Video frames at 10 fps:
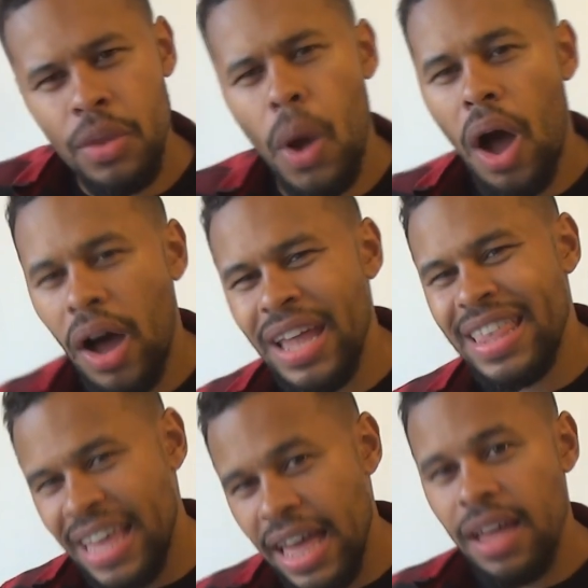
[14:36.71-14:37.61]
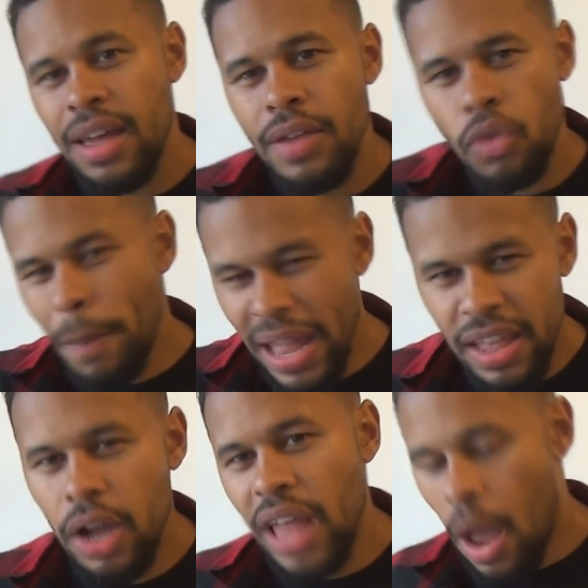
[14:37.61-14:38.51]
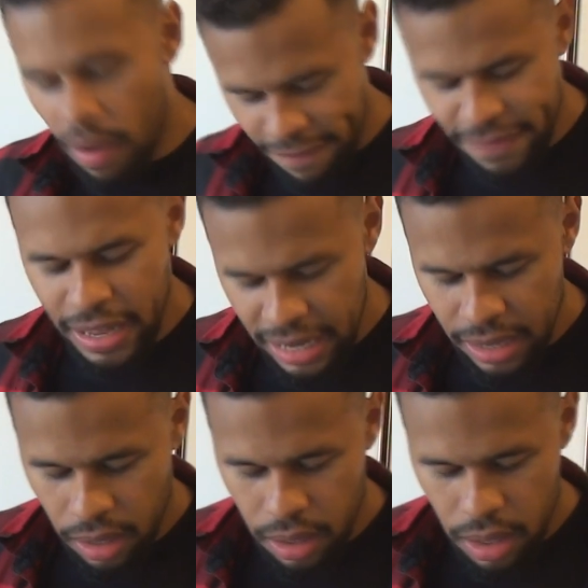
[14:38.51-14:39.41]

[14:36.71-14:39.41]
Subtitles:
to a high tier, depending on how I'm feeling.